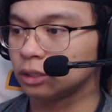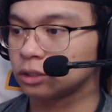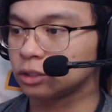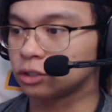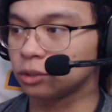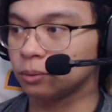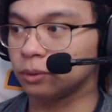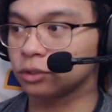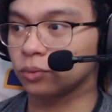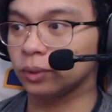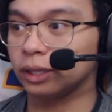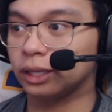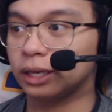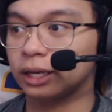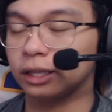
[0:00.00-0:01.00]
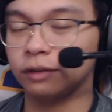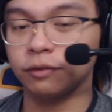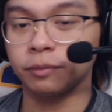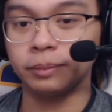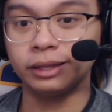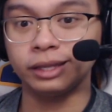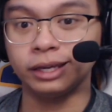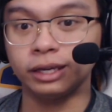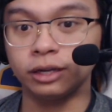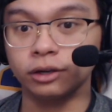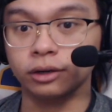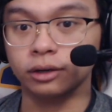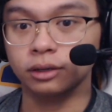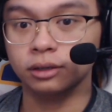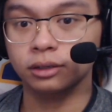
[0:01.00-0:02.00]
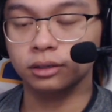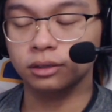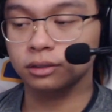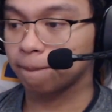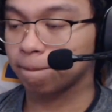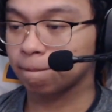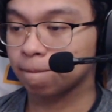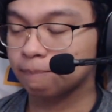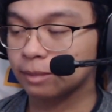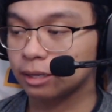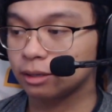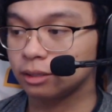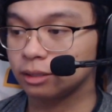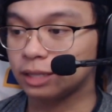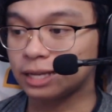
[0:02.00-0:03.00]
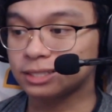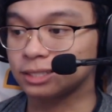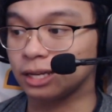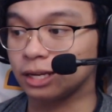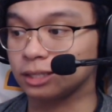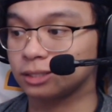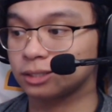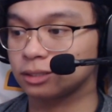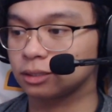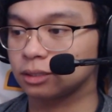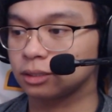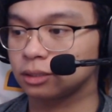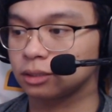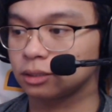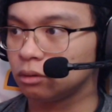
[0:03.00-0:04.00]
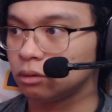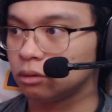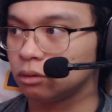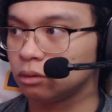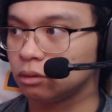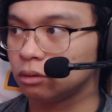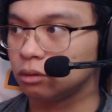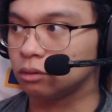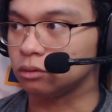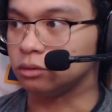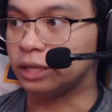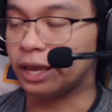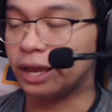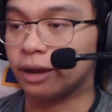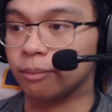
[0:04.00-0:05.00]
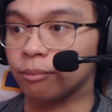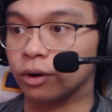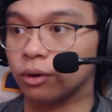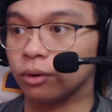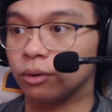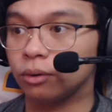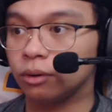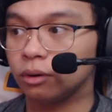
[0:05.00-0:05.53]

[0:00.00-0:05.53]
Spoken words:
Subaru's really gonna leave Emilia here. That's nuts. Damn, bro.